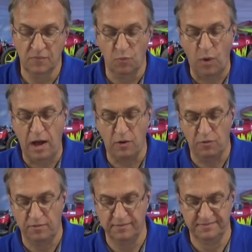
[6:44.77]
Wow.
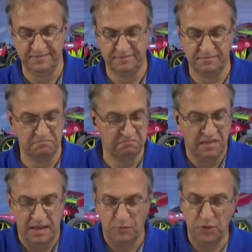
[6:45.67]

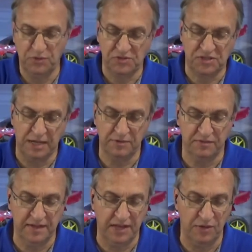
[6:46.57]
Good to stop the
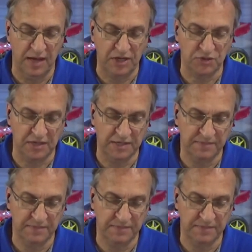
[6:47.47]
video, actually.